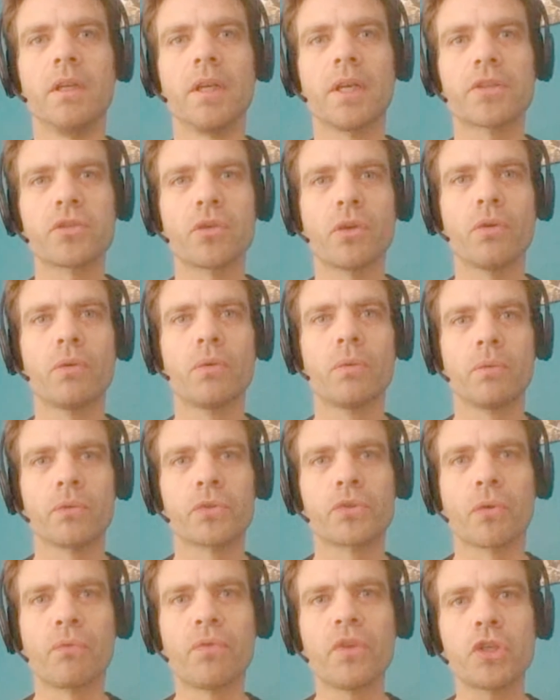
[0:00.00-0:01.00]
Yeah, so
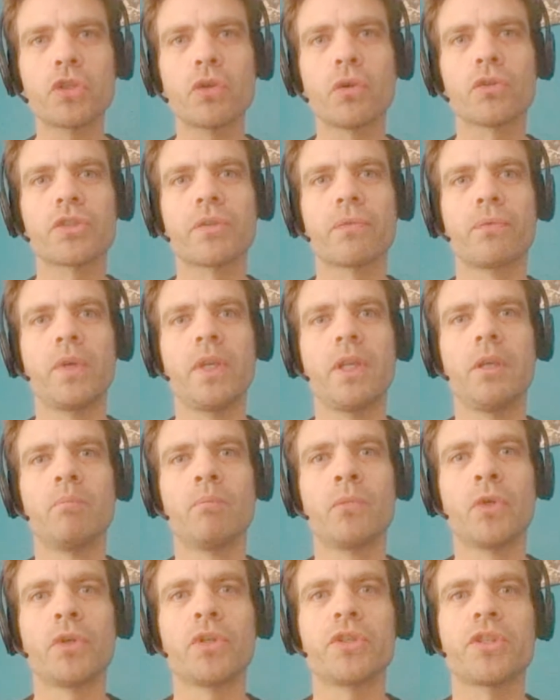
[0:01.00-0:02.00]
fish shoals have really
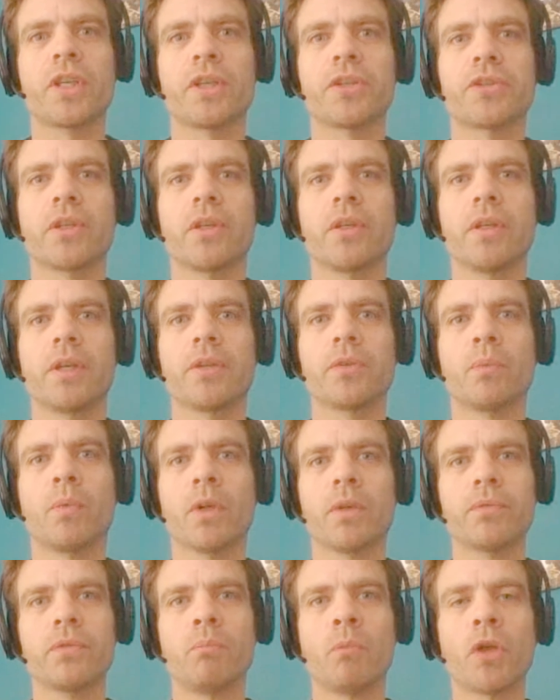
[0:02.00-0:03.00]
emerged as
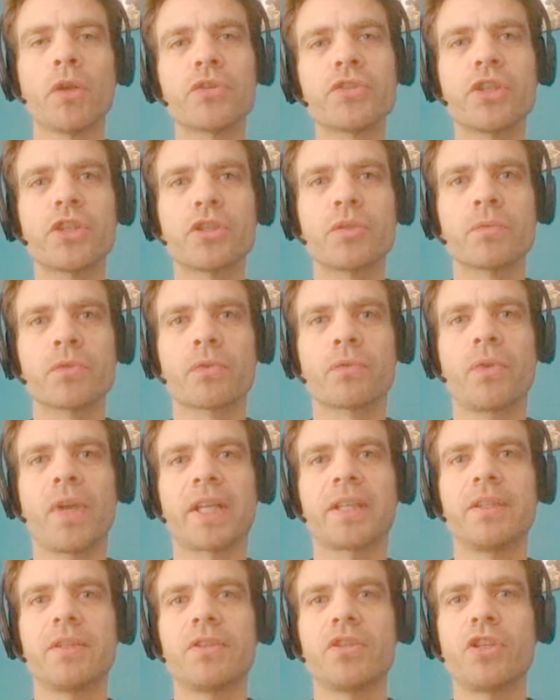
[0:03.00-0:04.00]
one of the model systems of
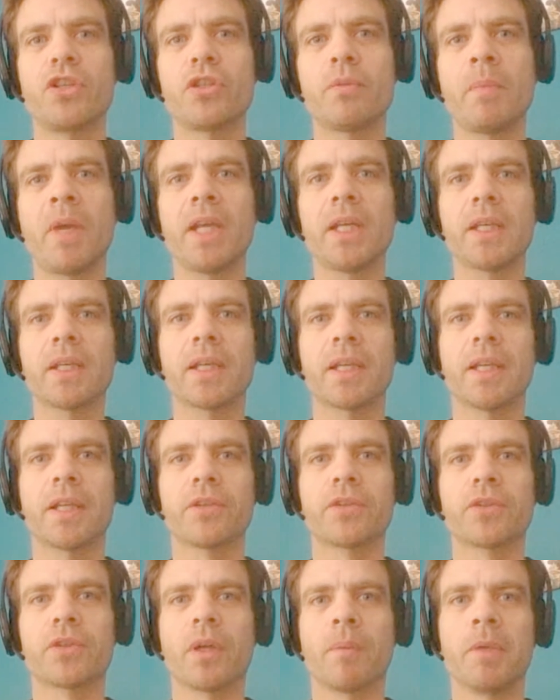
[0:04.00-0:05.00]
collective decision making, and
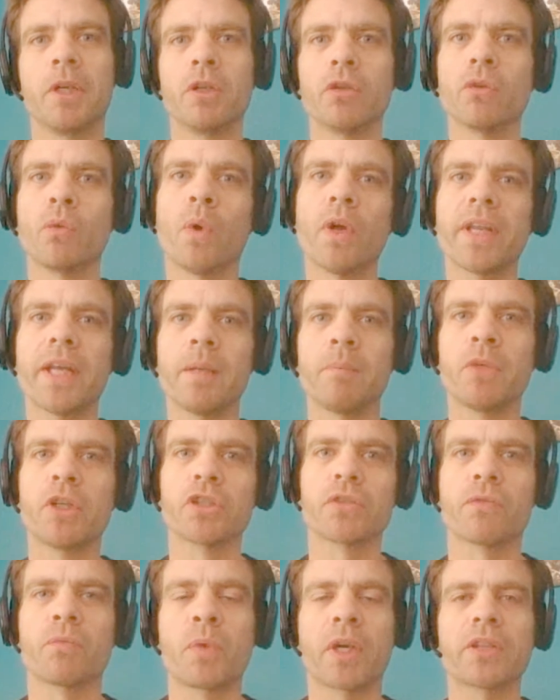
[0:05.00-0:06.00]
that's, I mean, on the one hand,
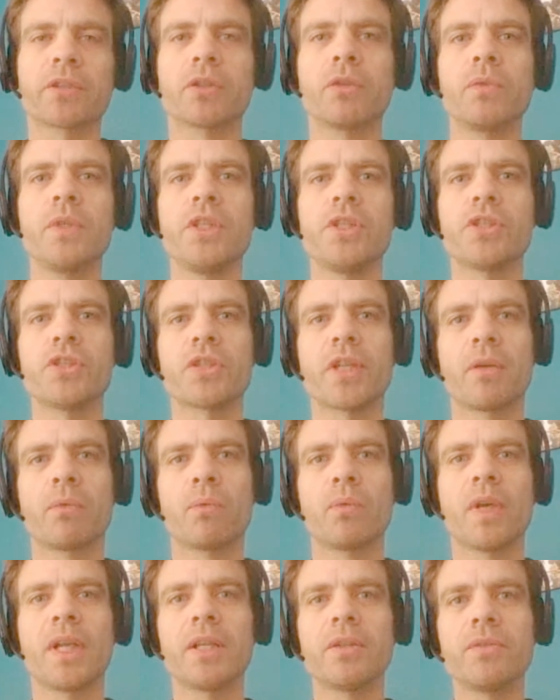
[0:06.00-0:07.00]
because of practical reasons, they're
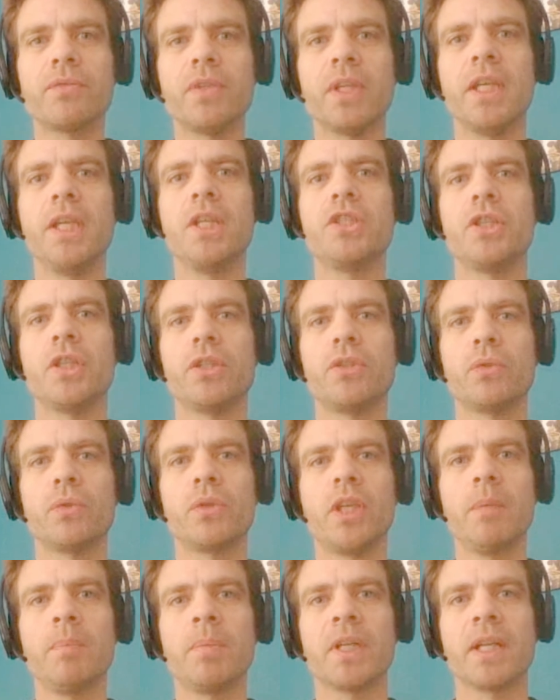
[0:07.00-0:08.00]
relatively easy to
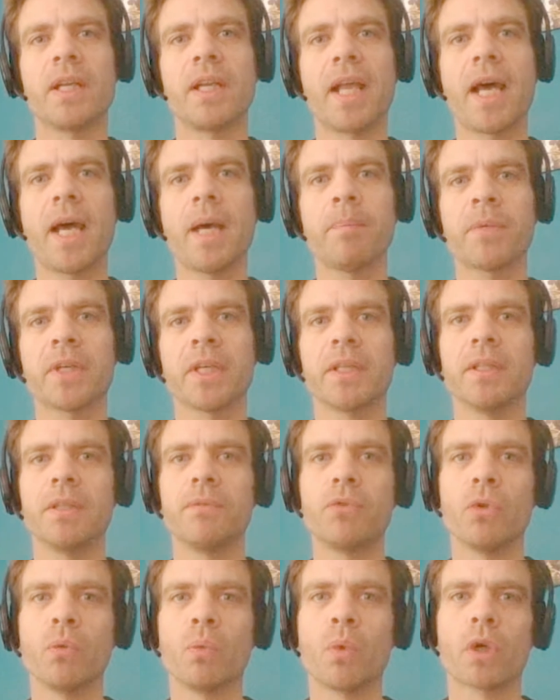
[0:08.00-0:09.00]
keep in the lab, and
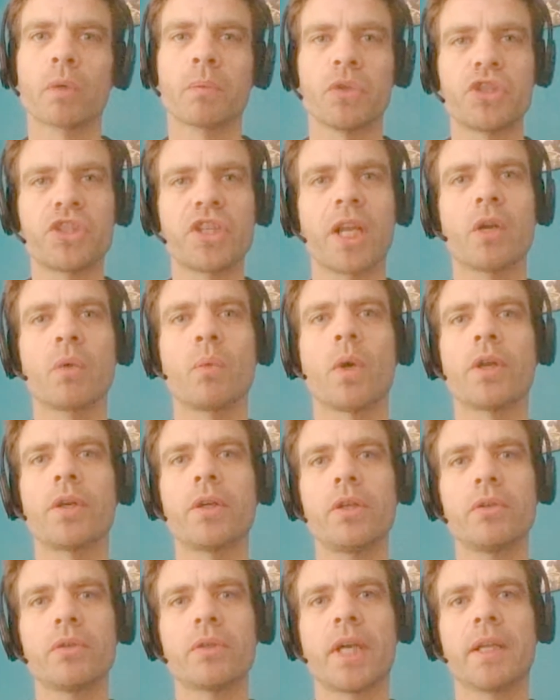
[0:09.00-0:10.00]
if you work with shallow
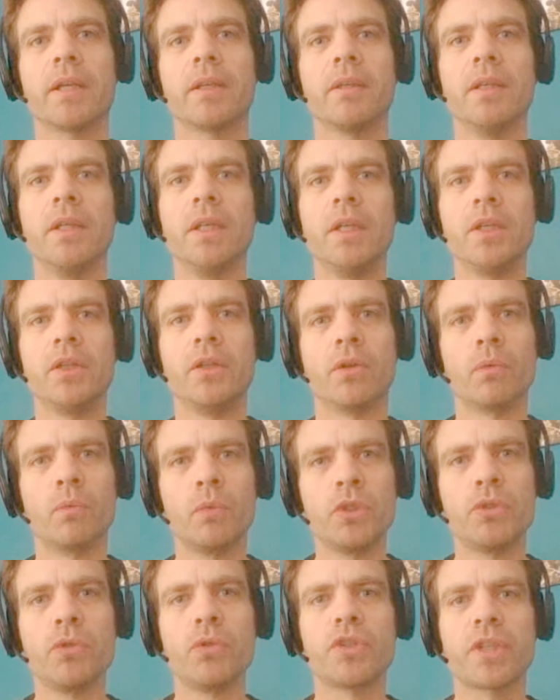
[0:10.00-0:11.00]
water, you can,
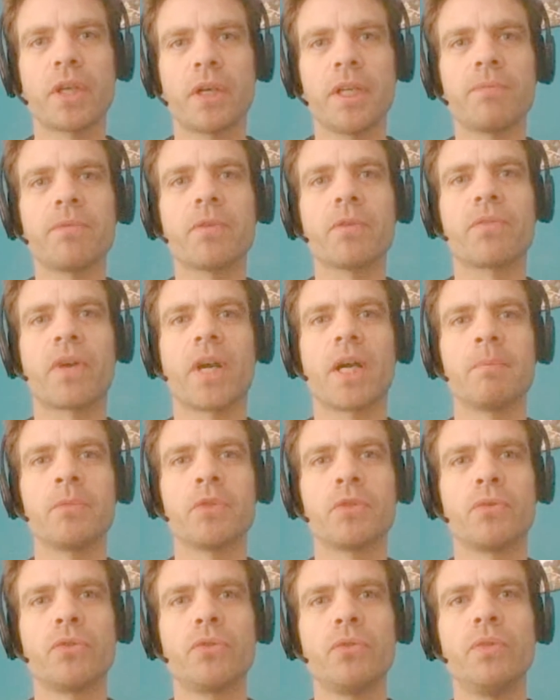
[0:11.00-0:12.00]
reduce their living
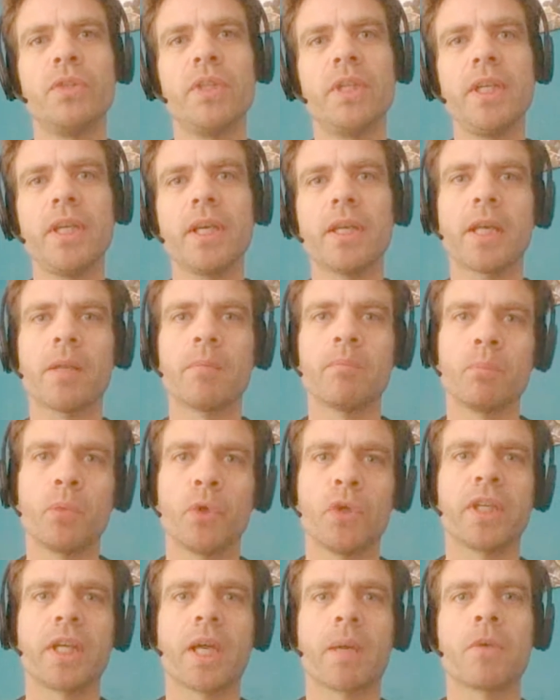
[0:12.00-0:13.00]
environment to 2D, and then
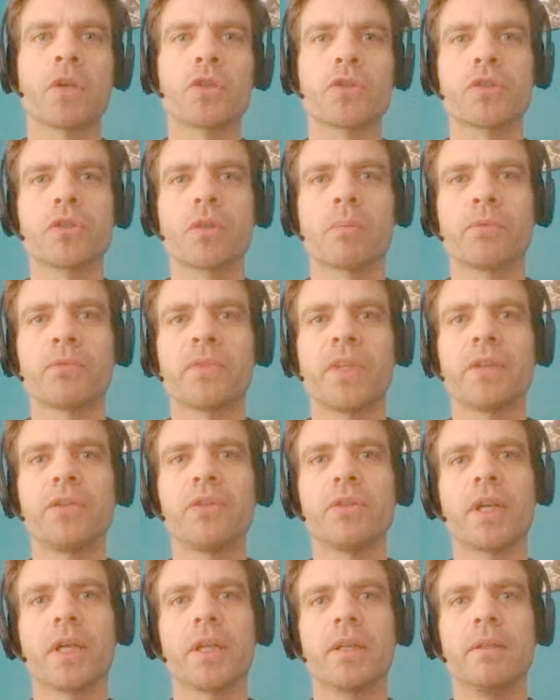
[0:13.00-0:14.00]
putting cameras on top of
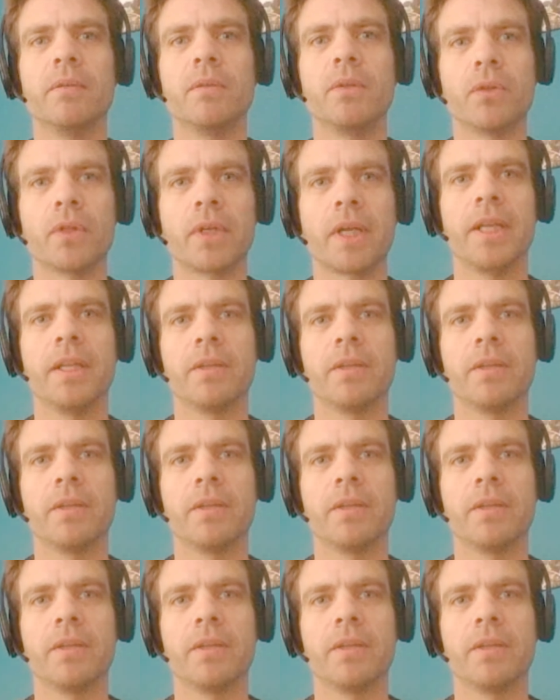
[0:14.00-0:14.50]
that, you can